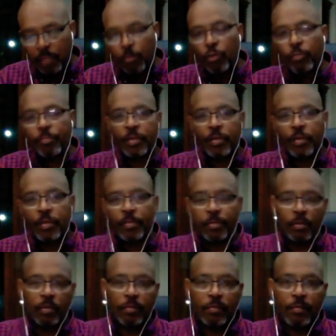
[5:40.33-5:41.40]
ultimately the
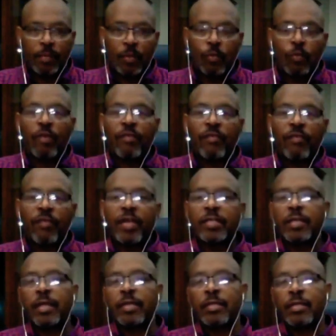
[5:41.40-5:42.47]
more people who are
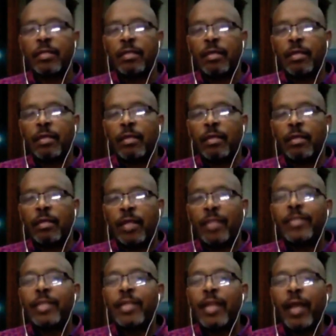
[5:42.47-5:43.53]
vaccinated,
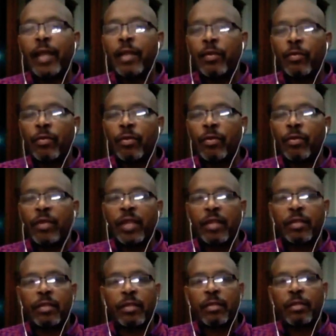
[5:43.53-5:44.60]
the less
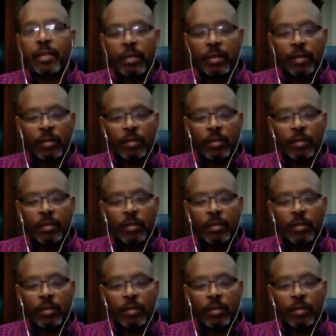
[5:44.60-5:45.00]
likelihood that